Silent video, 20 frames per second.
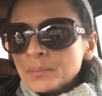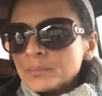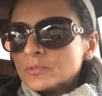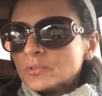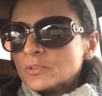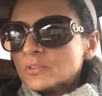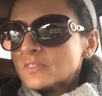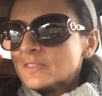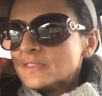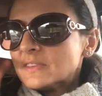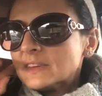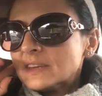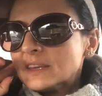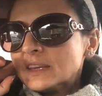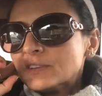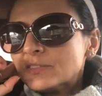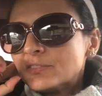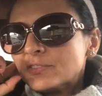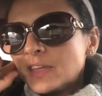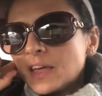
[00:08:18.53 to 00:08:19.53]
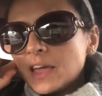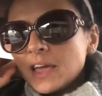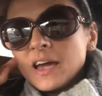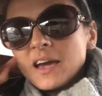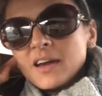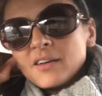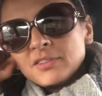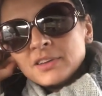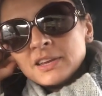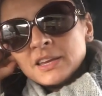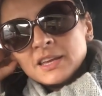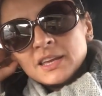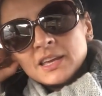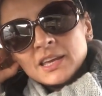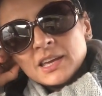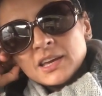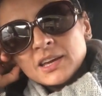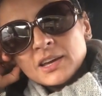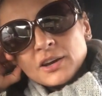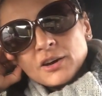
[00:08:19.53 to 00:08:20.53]
to see if they have
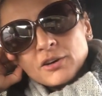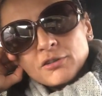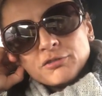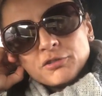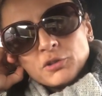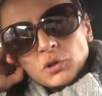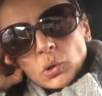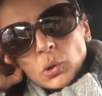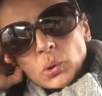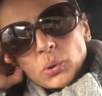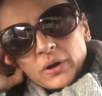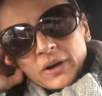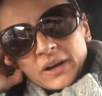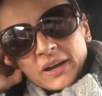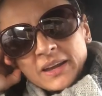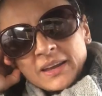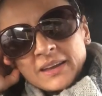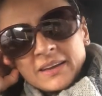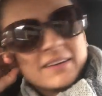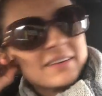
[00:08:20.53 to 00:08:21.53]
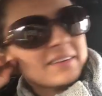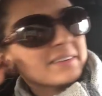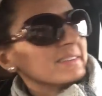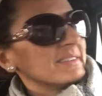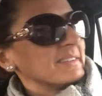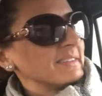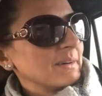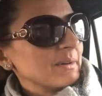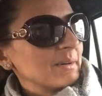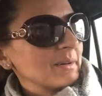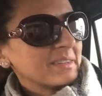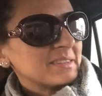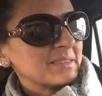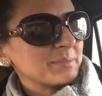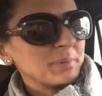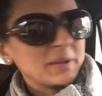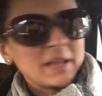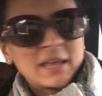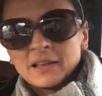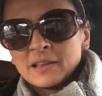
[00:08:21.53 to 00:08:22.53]
any flooring. So I'll
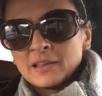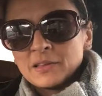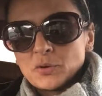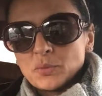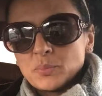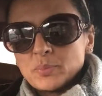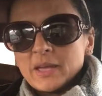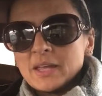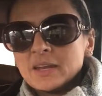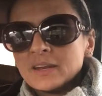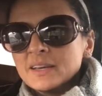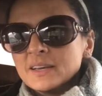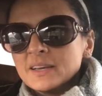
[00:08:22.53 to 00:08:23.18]
explain a little bit.